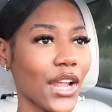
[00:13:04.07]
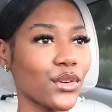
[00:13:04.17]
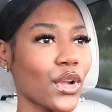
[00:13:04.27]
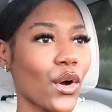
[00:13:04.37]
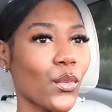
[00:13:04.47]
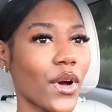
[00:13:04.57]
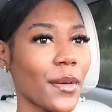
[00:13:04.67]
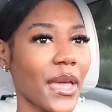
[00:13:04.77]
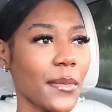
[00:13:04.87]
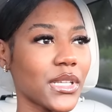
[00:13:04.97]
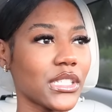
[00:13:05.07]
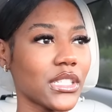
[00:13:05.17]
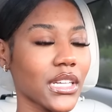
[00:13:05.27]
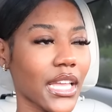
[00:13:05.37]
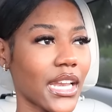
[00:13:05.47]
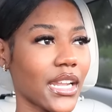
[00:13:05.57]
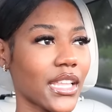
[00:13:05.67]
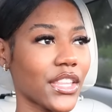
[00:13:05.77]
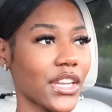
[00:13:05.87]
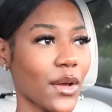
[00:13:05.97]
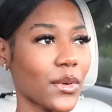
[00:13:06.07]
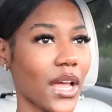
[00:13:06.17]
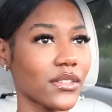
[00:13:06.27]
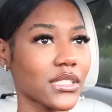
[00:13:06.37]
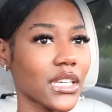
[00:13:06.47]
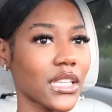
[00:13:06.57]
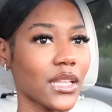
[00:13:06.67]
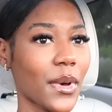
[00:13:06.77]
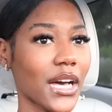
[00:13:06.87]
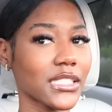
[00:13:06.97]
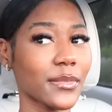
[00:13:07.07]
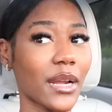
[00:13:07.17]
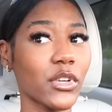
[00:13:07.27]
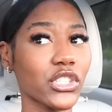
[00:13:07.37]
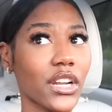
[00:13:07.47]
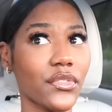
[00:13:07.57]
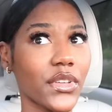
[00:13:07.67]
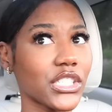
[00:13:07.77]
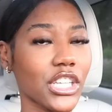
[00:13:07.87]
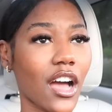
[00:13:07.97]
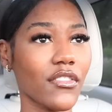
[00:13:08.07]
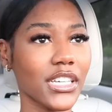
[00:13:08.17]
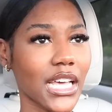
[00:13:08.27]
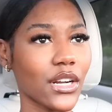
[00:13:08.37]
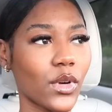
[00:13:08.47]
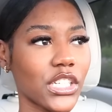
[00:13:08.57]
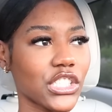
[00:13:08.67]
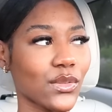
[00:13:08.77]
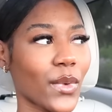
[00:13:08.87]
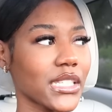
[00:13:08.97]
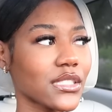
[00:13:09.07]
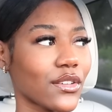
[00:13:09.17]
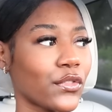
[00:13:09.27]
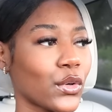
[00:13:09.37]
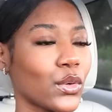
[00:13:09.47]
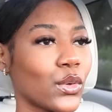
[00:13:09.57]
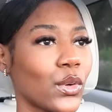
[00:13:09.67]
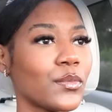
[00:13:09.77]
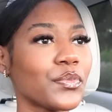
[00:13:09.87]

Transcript: I don't know what made me look at it the other day when I was cooking the pasta, but I'm gonna try to finish it off because I don't want to just waste the food.